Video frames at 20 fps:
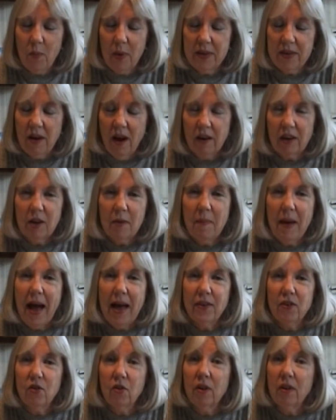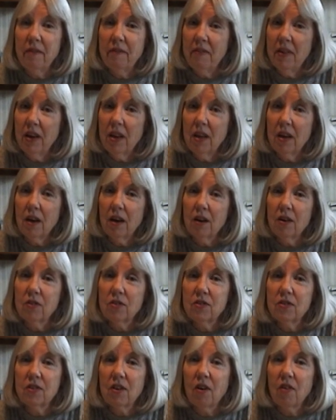we talked about doing a video
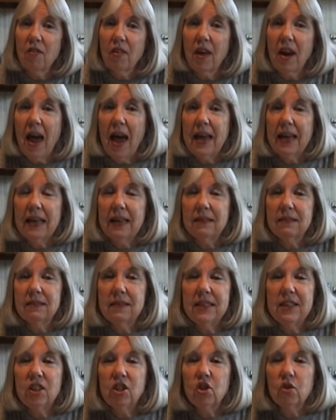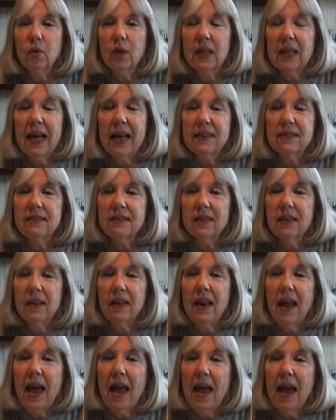so that I can teach you a
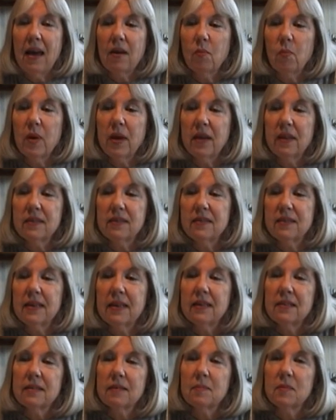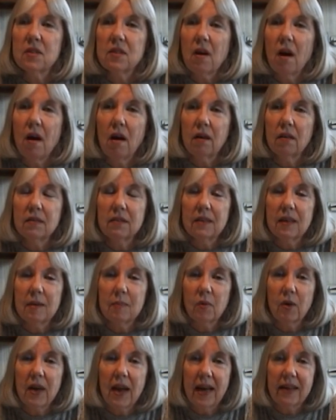lesson and we can sing some songs, and
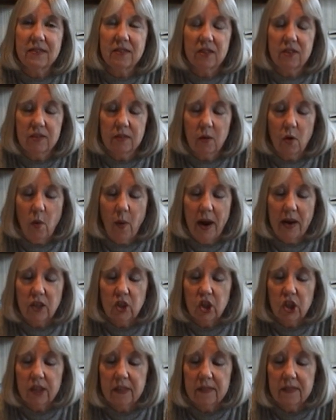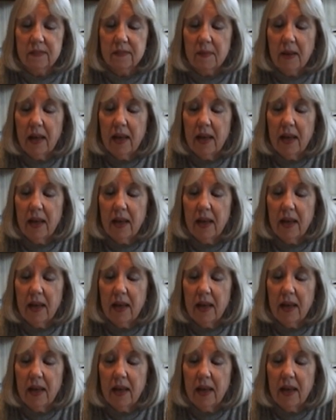I'm going to ask you some questions.